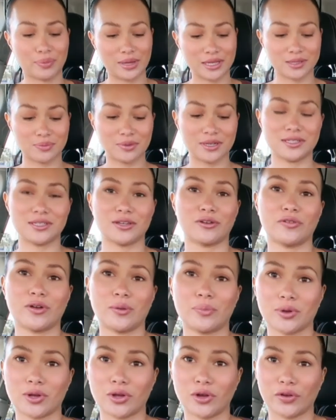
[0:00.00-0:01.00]
picked myself
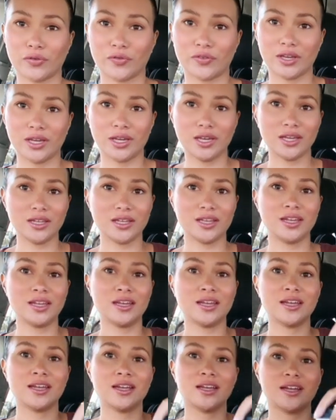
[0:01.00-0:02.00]
up a coffee.
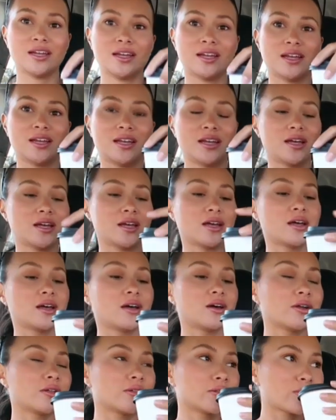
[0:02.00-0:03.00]

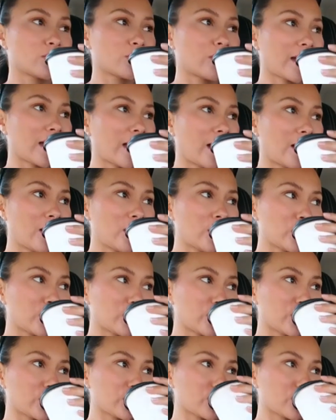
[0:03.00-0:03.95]
On the way out,